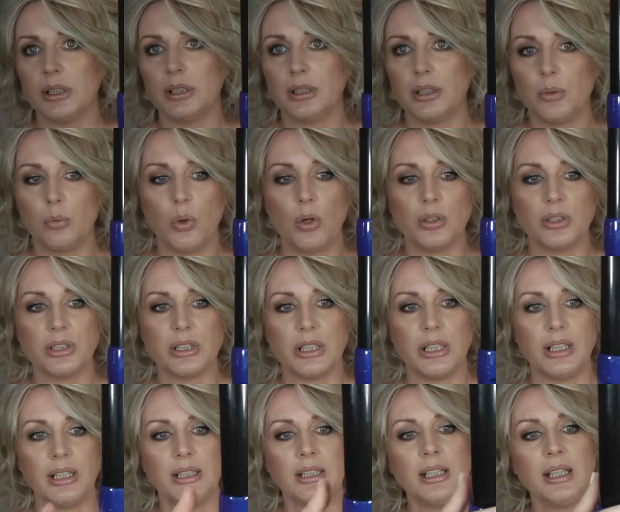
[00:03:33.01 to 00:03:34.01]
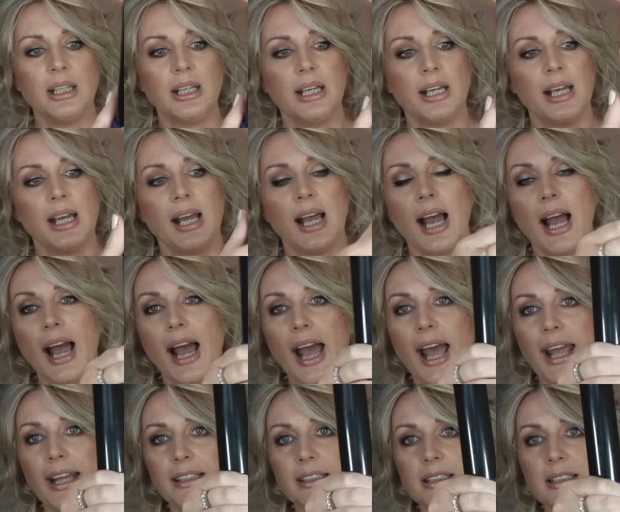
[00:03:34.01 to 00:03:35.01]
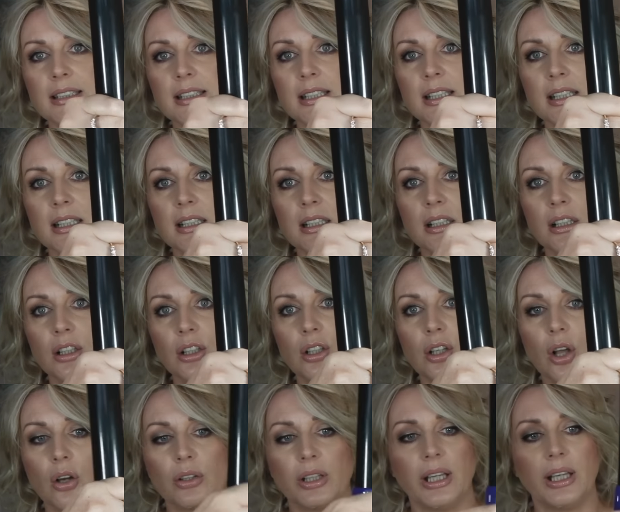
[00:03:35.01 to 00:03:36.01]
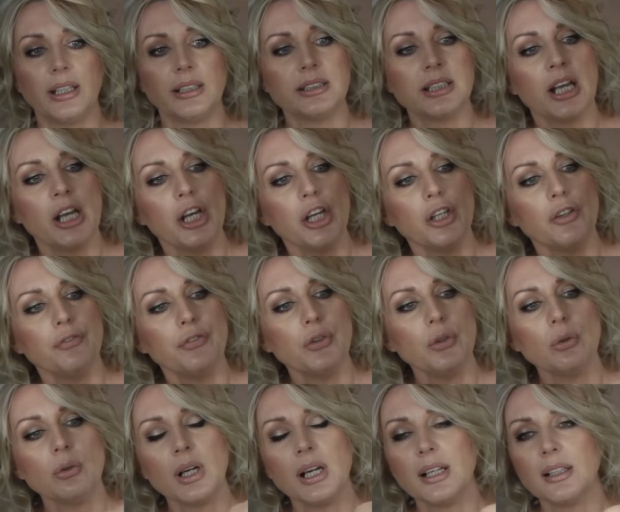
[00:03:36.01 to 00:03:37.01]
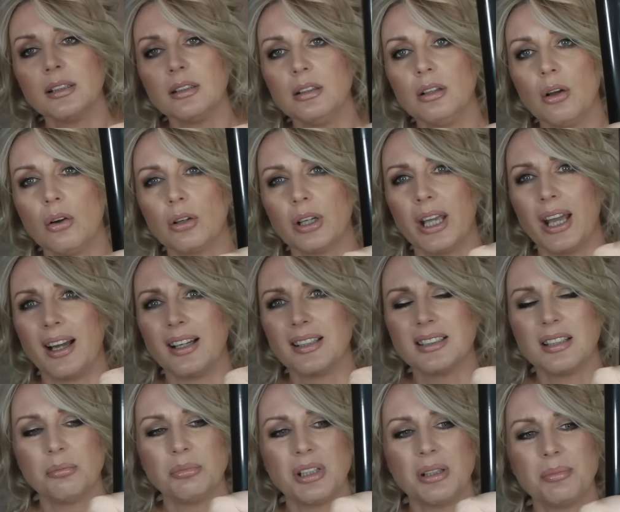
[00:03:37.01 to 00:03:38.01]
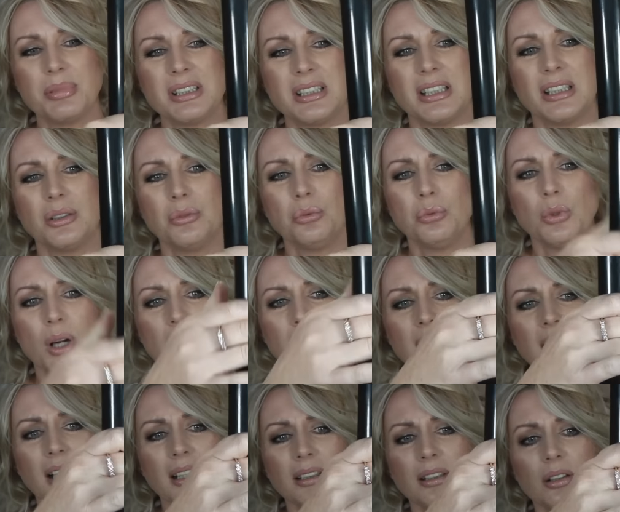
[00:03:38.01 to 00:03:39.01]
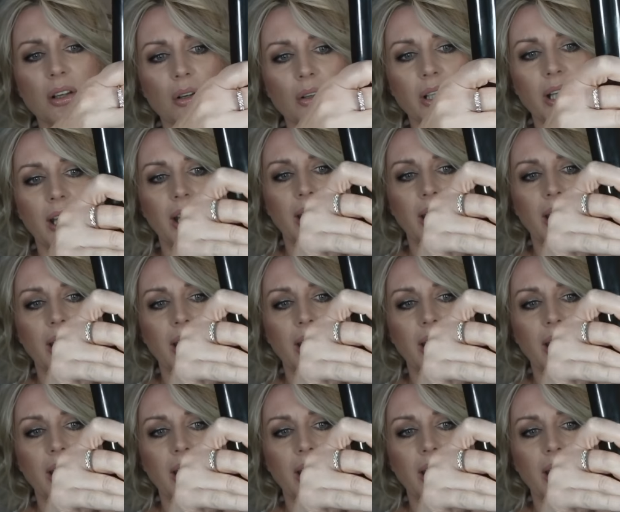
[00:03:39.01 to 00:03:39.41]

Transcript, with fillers: the wand in and lock it. If you can't lock it, I sometimes think, oh, I can't lock